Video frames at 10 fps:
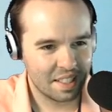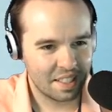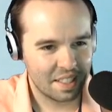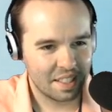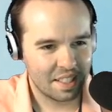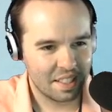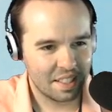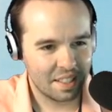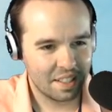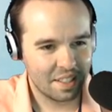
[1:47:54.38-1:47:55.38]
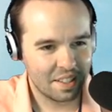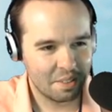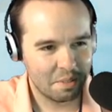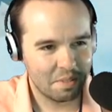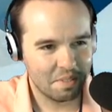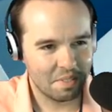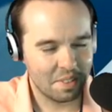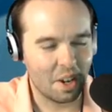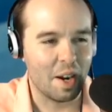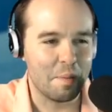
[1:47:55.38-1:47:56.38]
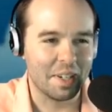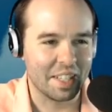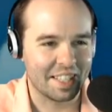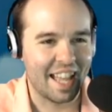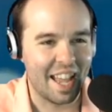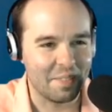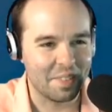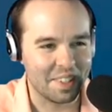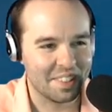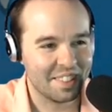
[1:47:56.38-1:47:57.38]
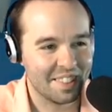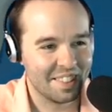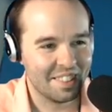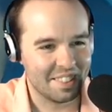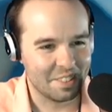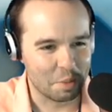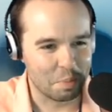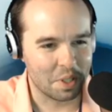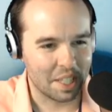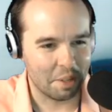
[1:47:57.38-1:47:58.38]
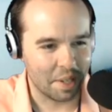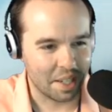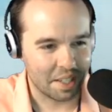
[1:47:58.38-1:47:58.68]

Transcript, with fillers: Wow. Oh, I didn't mean it like that, but when you put it that way.